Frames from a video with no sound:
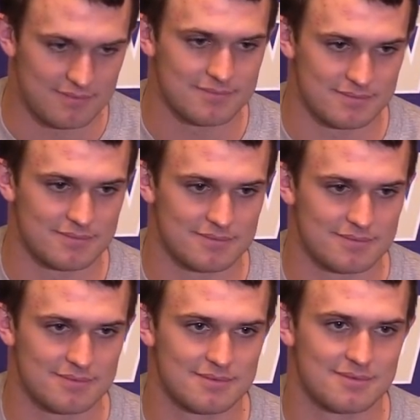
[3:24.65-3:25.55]

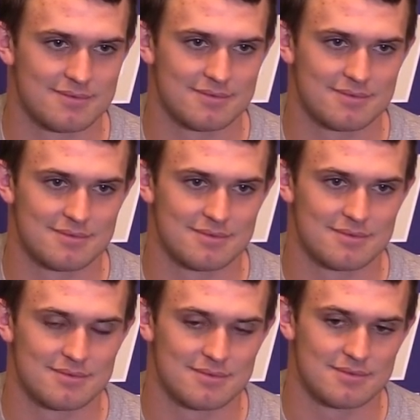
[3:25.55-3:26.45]
Was
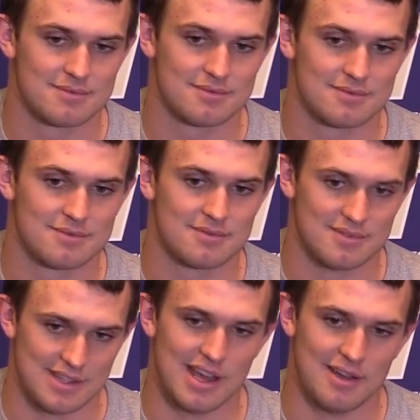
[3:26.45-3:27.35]
that the out route to Fuller?
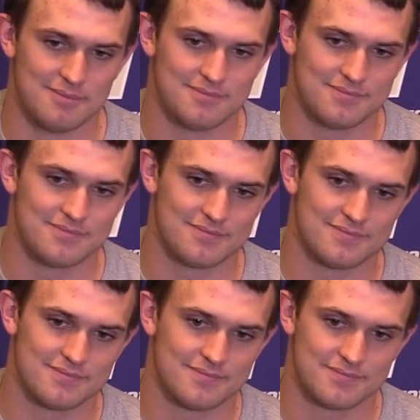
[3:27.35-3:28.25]
Yeah.
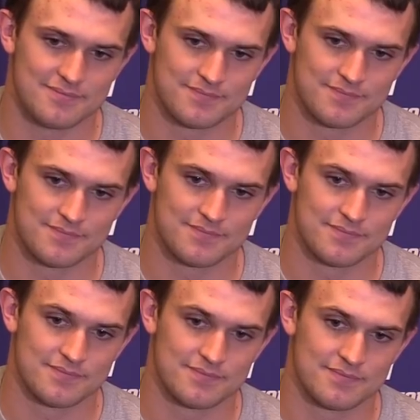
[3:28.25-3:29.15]
Did you talk
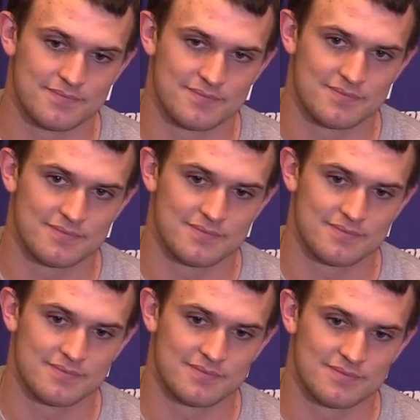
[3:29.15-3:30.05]
to him after that? Because he
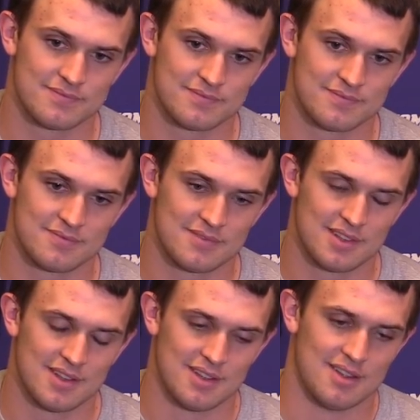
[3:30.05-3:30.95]
said he should have caught that.
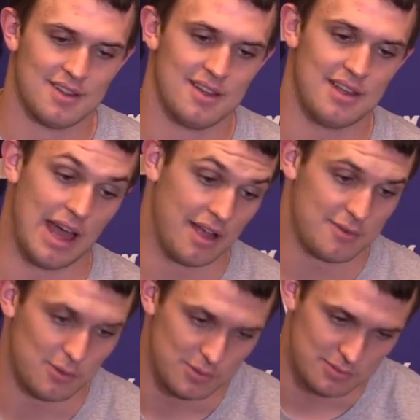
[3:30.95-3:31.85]
Yeah, I
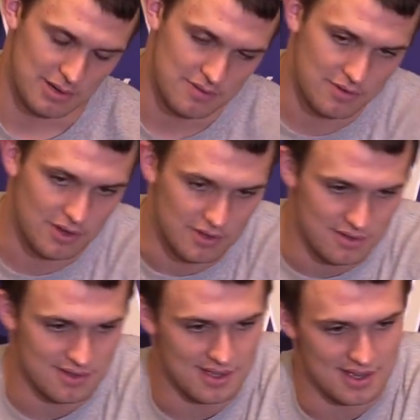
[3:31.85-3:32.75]
told him it was my
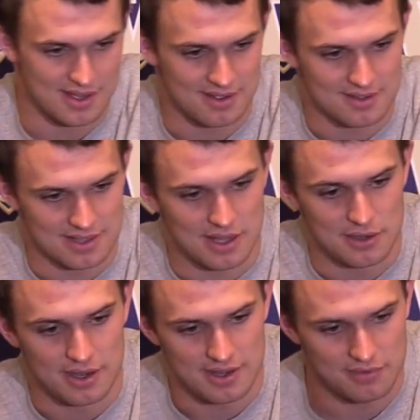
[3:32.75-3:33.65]
fault. Uh, I,
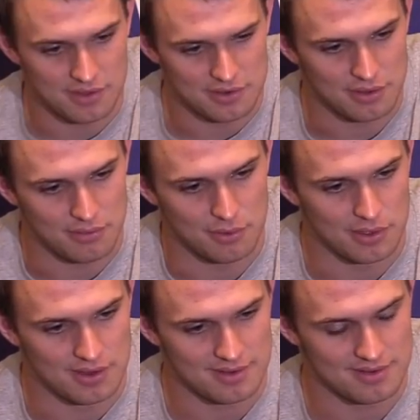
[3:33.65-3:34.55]
I definitely
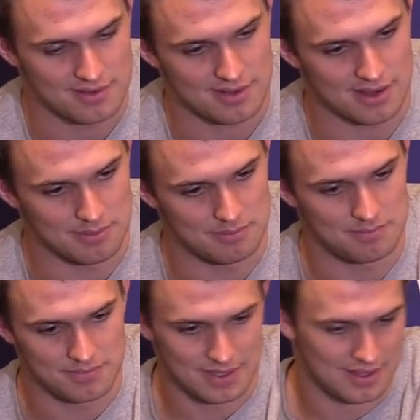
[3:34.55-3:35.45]
underthrew it. Just kind
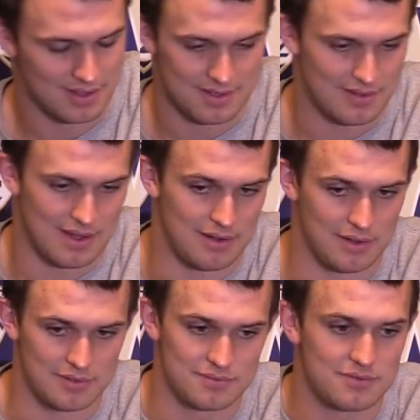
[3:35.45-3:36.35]
of, I
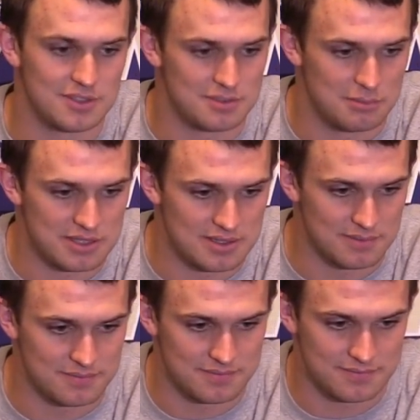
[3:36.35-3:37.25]
don't know, just missed it.